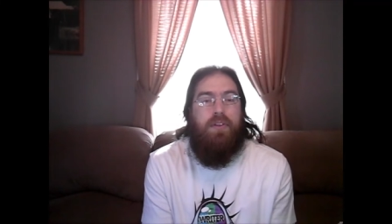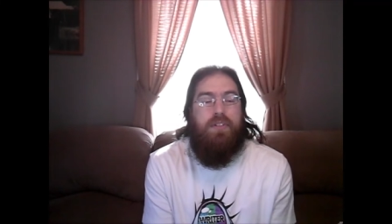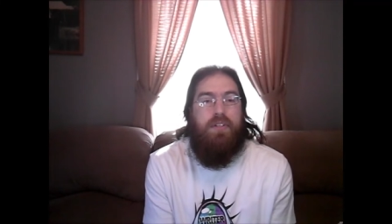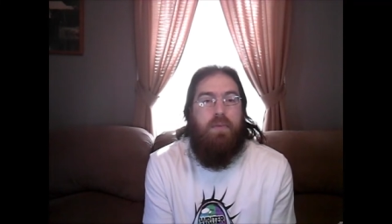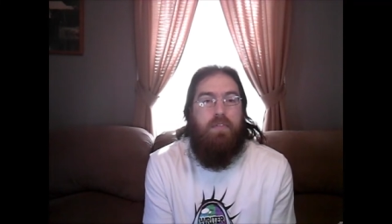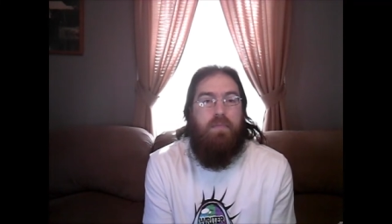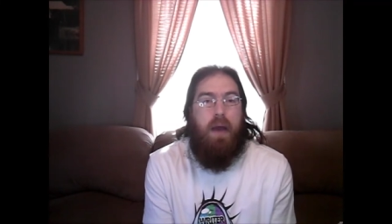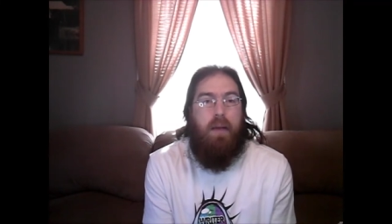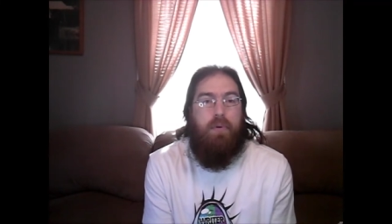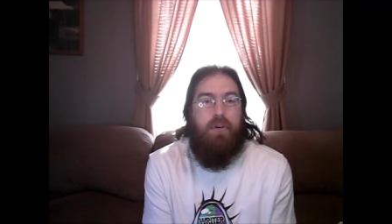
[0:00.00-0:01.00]
some of
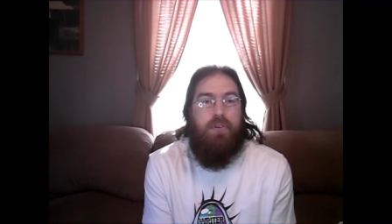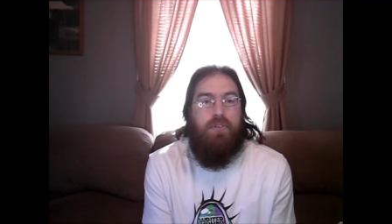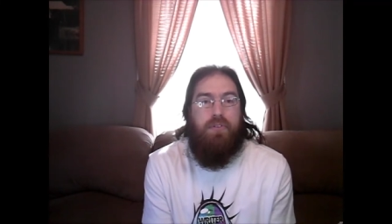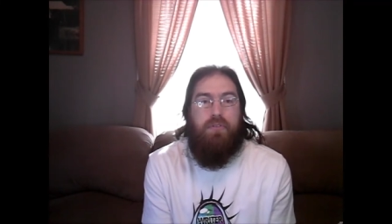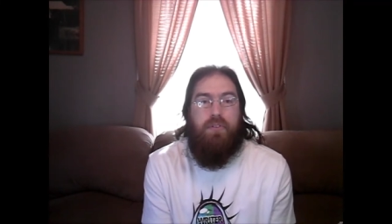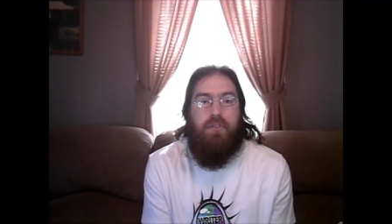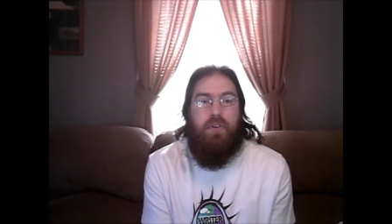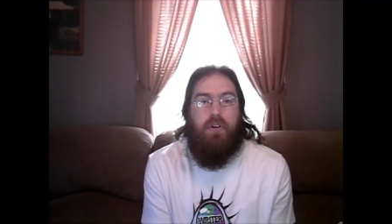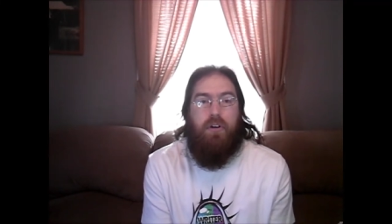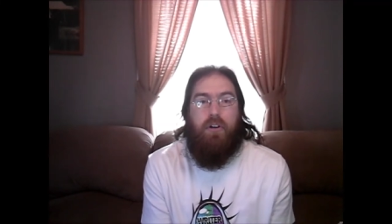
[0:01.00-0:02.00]
my books
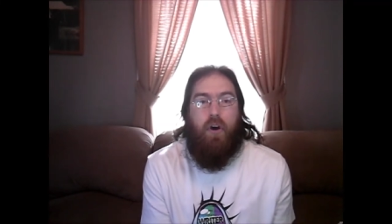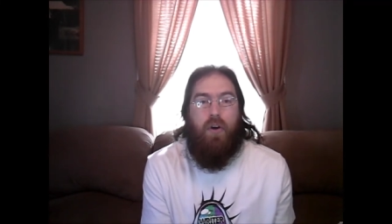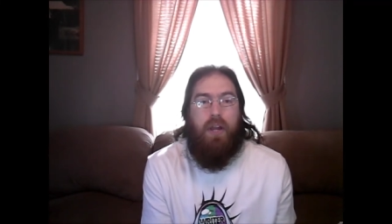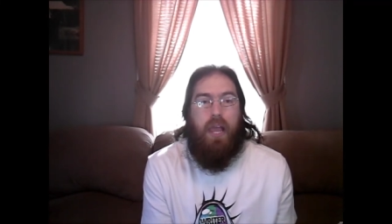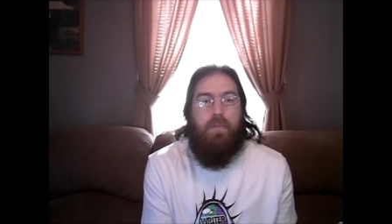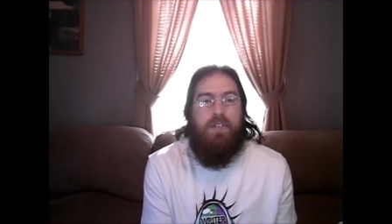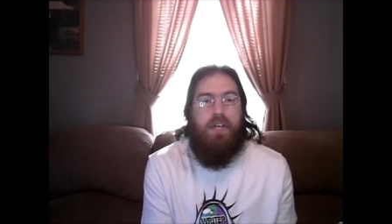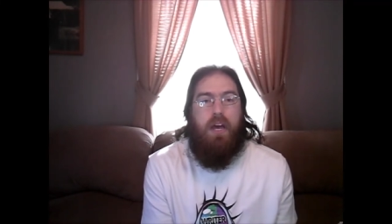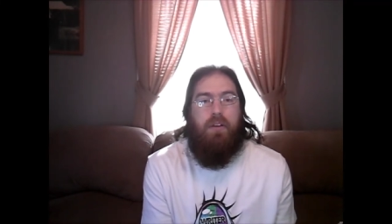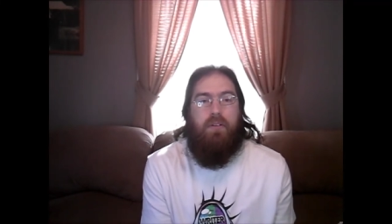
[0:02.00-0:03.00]
are on
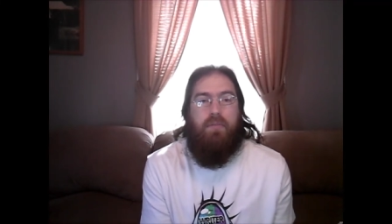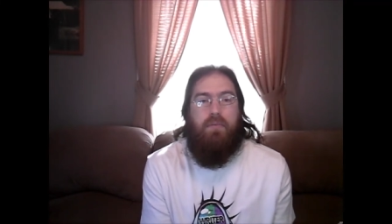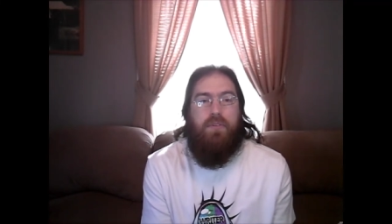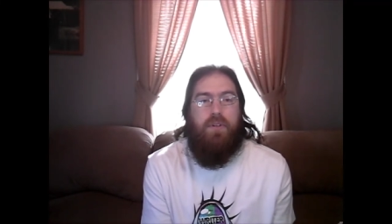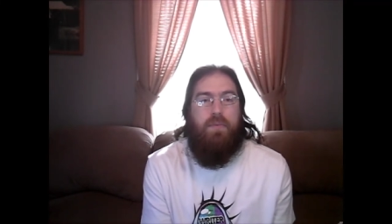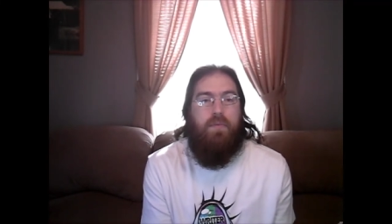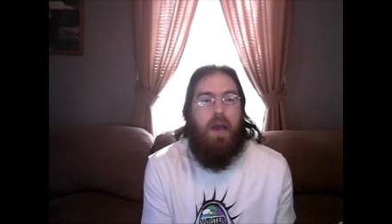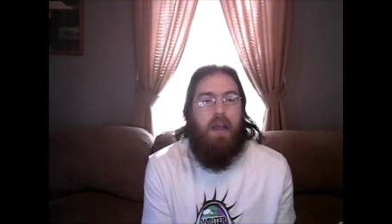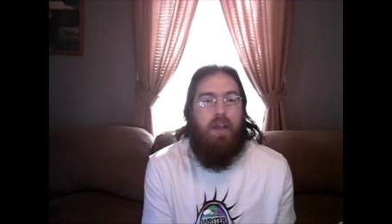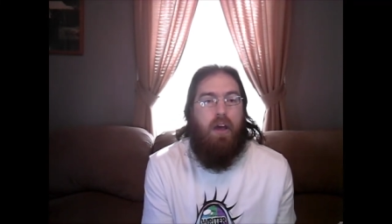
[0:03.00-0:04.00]
Amazon. Some of
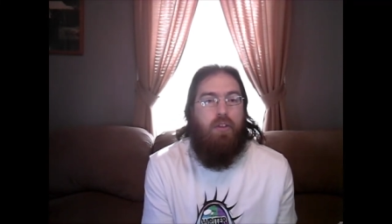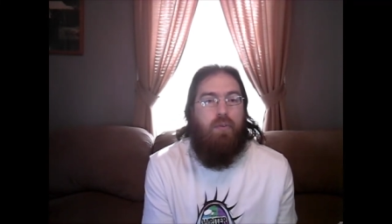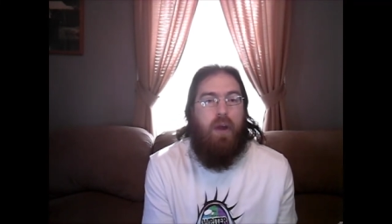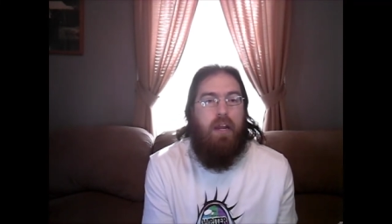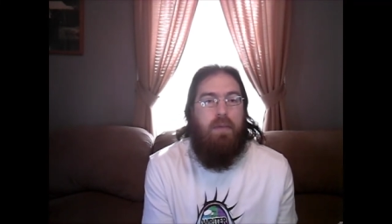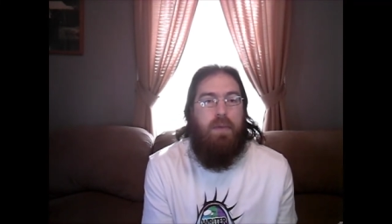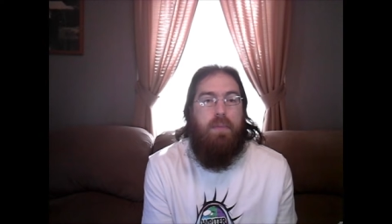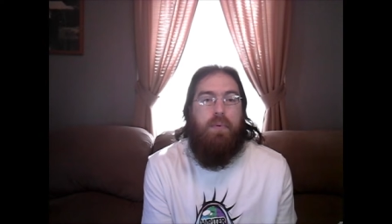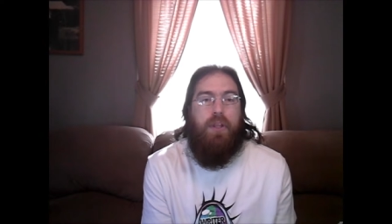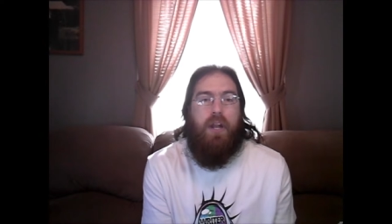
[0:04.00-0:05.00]
my other writing
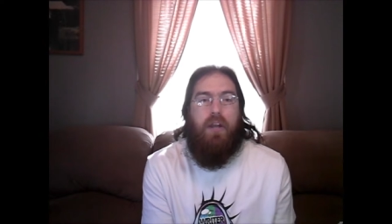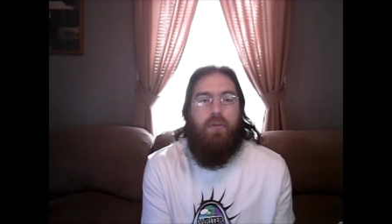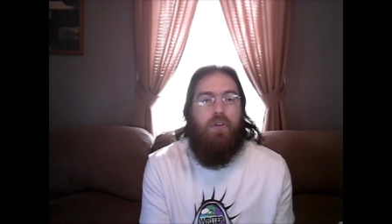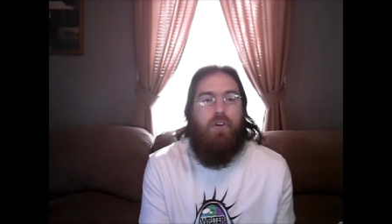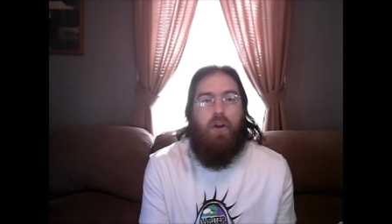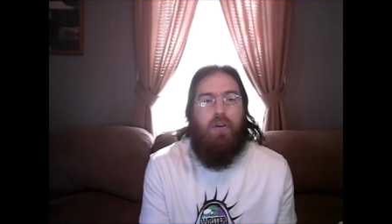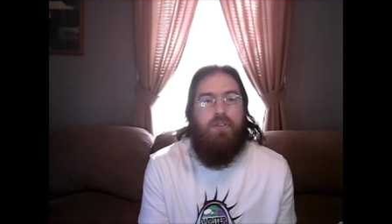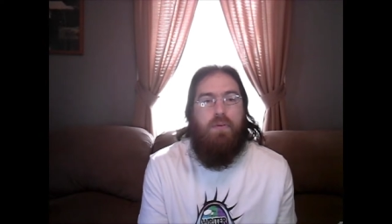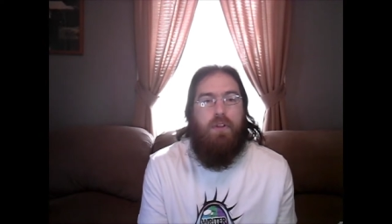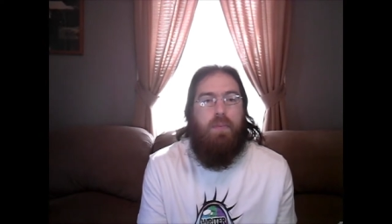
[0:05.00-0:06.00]
people that I know that are
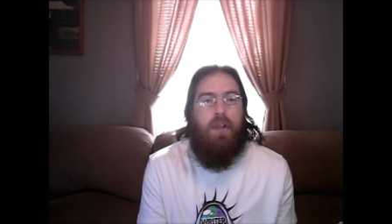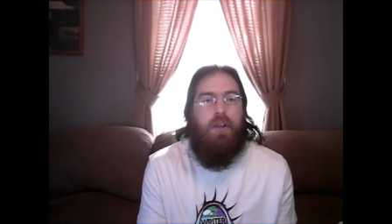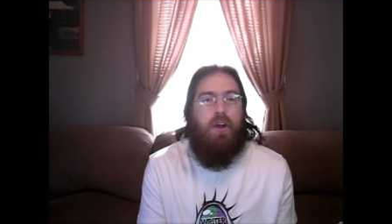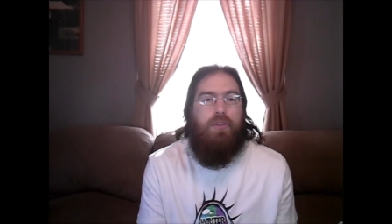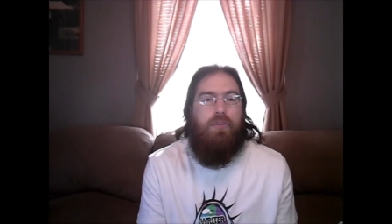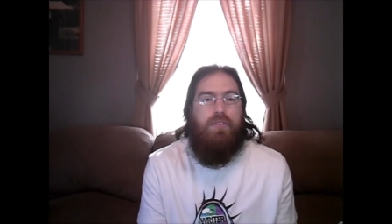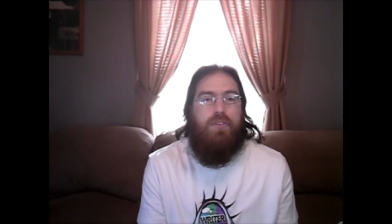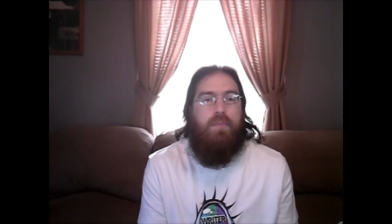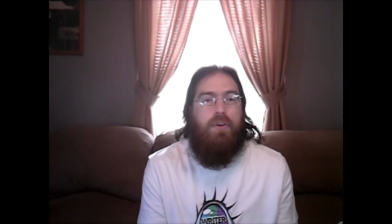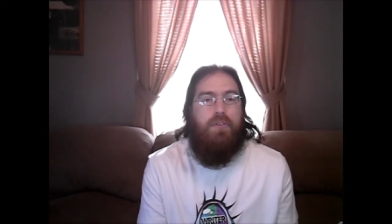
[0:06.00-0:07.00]
also independent authors,
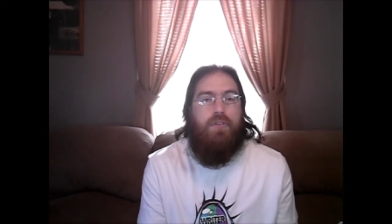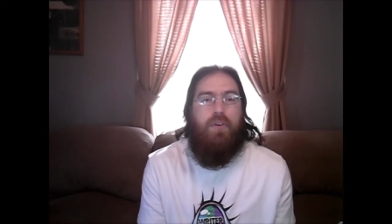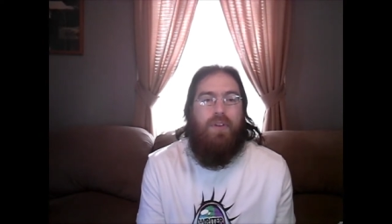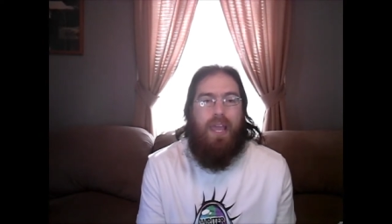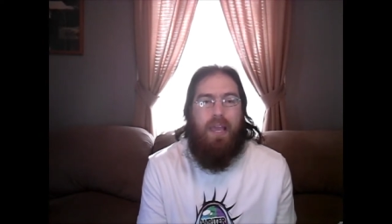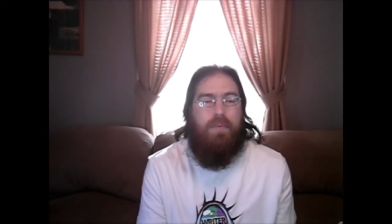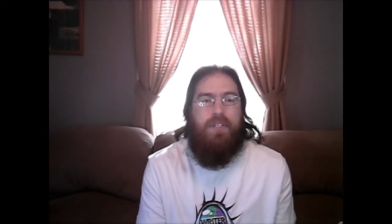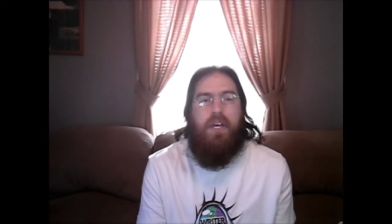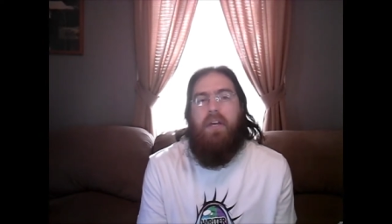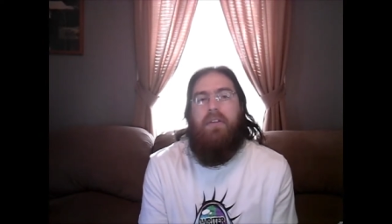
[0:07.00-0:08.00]
the books are on
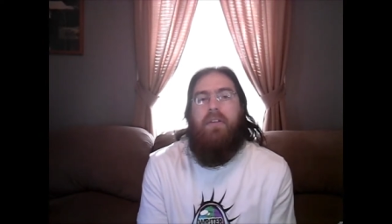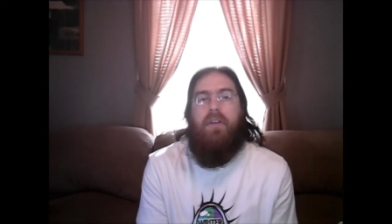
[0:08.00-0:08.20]
Amazon.